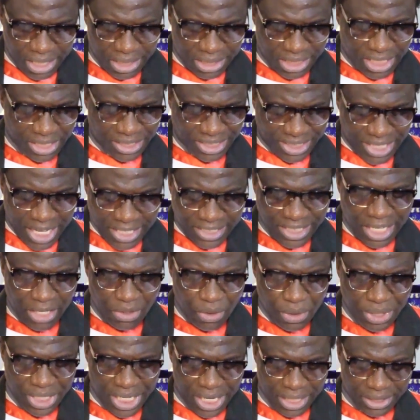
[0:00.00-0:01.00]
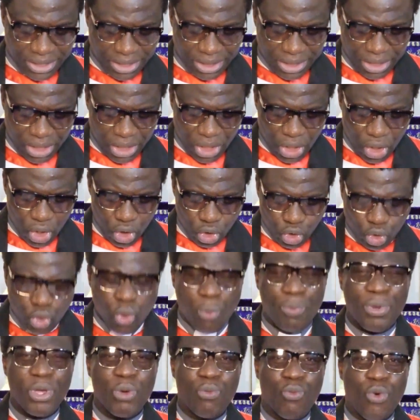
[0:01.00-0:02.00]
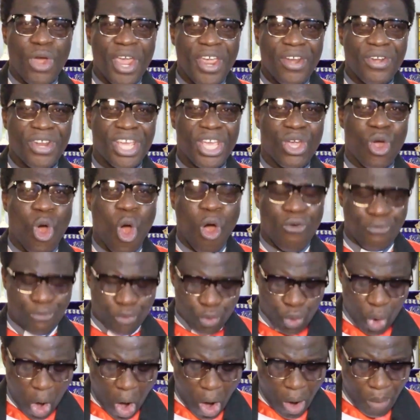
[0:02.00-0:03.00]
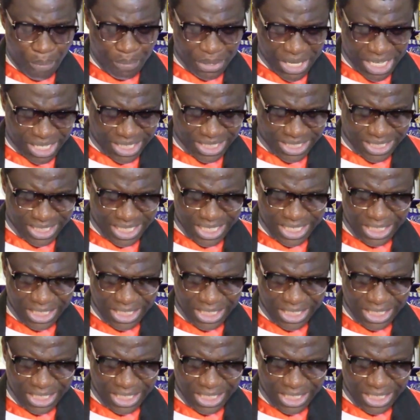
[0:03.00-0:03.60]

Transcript: the Thessalonians, to be weary of robbing,